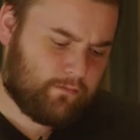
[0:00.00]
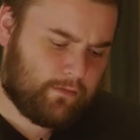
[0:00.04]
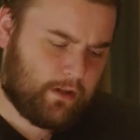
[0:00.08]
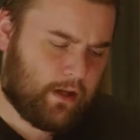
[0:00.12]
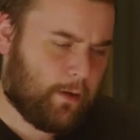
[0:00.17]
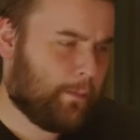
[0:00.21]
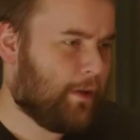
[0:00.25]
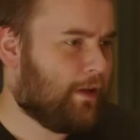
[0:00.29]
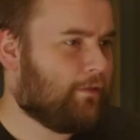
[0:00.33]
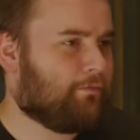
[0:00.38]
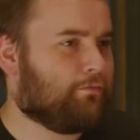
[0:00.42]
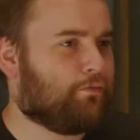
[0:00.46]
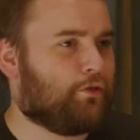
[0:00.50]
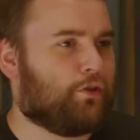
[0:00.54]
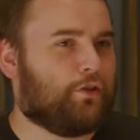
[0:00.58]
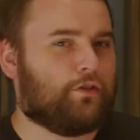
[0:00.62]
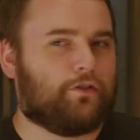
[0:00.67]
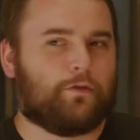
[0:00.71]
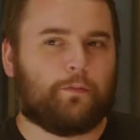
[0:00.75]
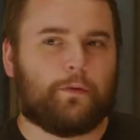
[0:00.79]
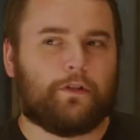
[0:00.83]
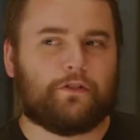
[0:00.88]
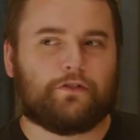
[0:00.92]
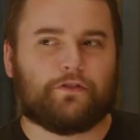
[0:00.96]
I mean,
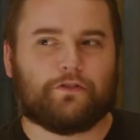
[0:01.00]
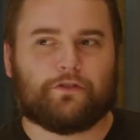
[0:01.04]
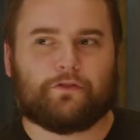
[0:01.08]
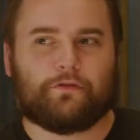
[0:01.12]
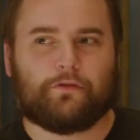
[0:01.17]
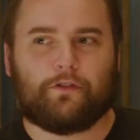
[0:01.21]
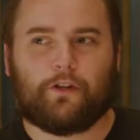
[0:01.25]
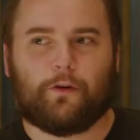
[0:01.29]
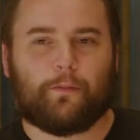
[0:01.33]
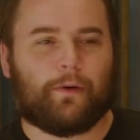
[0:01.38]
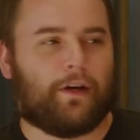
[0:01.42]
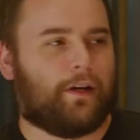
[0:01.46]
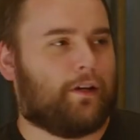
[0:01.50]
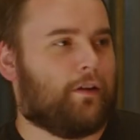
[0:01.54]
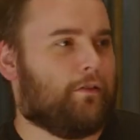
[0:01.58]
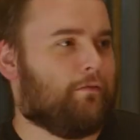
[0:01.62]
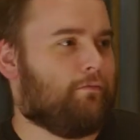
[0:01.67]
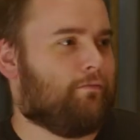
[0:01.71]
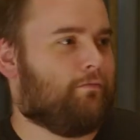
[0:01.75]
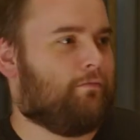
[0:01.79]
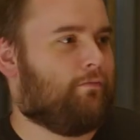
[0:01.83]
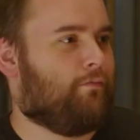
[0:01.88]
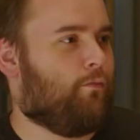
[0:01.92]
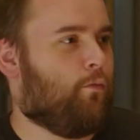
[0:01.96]
good speeches. Go back and
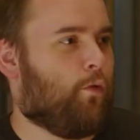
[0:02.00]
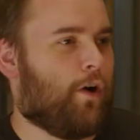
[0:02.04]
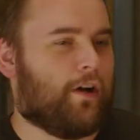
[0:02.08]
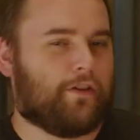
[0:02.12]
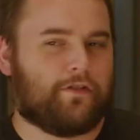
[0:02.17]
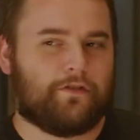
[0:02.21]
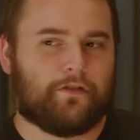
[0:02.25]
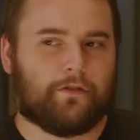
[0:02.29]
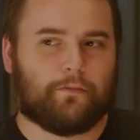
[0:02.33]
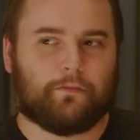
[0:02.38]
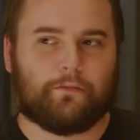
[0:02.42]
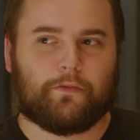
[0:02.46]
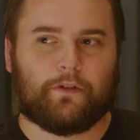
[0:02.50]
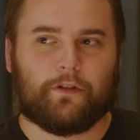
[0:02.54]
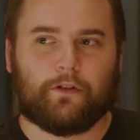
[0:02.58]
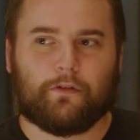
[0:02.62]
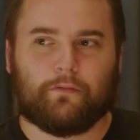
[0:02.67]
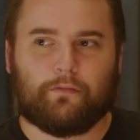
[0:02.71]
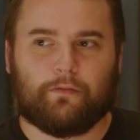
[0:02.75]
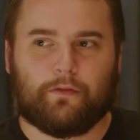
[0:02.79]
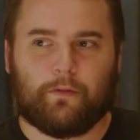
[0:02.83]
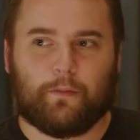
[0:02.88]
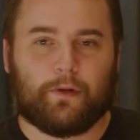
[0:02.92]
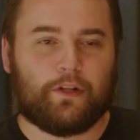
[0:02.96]
watch them. There
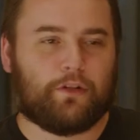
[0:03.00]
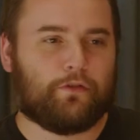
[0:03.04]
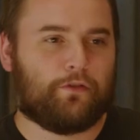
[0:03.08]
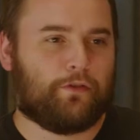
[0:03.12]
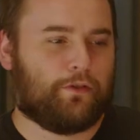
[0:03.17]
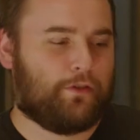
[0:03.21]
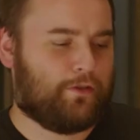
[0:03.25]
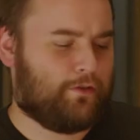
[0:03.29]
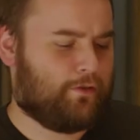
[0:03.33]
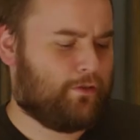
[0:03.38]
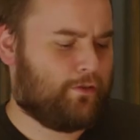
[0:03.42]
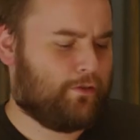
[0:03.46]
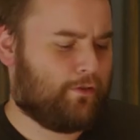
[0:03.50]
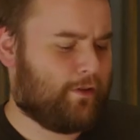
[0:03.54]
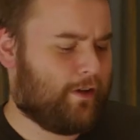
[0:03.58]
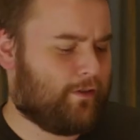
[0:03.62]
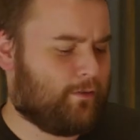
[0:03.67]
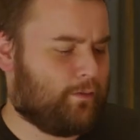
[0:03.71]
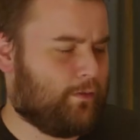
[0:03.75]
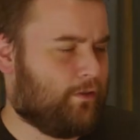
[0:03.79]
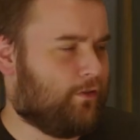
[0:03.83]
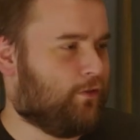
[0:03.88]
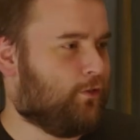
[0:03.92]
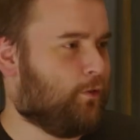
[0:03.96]
has
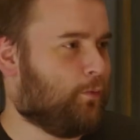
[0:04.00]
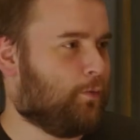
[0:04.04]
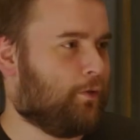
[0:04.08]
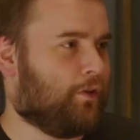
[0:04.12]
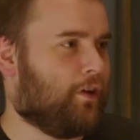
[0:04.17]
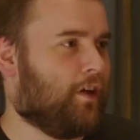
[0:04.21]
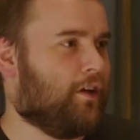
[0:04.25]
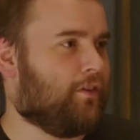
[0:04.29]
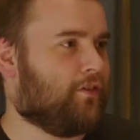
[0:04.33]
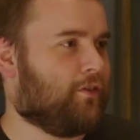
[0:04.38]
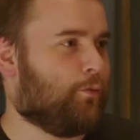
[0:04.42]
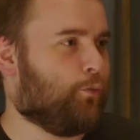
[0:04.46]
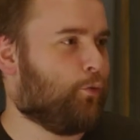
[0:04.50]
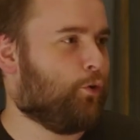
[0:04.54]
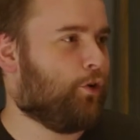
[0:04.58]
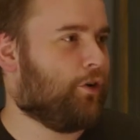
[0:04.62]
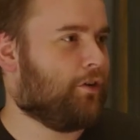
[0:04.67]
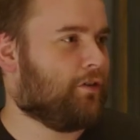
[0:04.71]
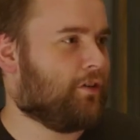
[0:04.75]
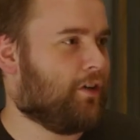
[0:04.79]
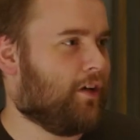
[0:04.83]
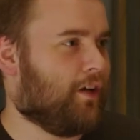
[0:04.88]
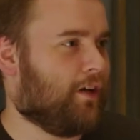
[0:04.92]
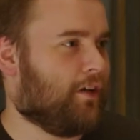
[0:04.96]
to be a supercut somewhere
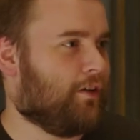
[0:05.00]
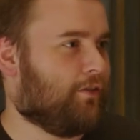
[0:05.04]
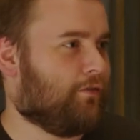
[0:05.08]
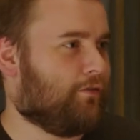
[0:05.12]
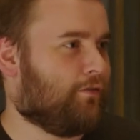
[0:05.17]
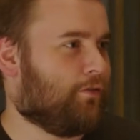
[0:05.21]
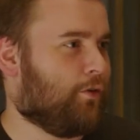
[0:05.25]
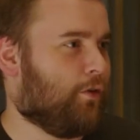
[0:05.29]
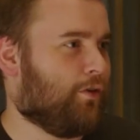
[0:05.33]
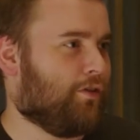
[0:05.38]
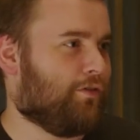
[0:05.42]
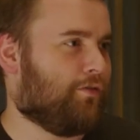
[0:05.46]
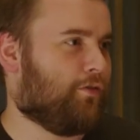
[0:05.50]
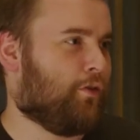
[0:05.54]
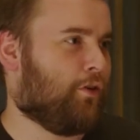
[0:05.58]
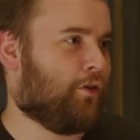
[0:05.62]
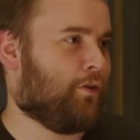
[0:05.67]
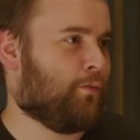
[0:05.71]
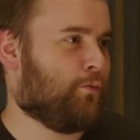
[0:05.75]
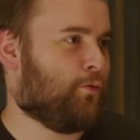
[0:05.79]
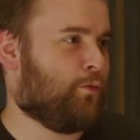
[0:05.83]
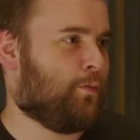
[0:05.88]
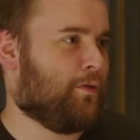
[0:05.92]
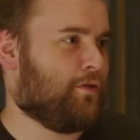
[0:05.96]
online of all the
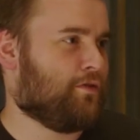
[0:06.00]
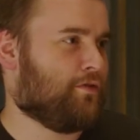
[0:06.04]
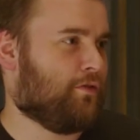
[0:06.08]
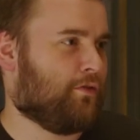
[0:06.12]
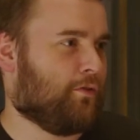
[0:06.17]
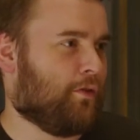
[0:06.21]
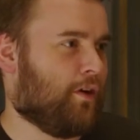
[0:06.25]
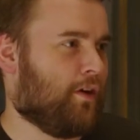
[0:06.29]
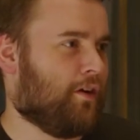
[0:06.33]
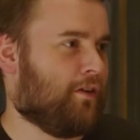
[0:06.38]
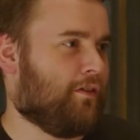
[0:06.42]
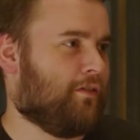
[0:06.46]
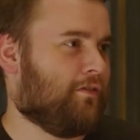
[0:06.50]
Farnham speeches, right?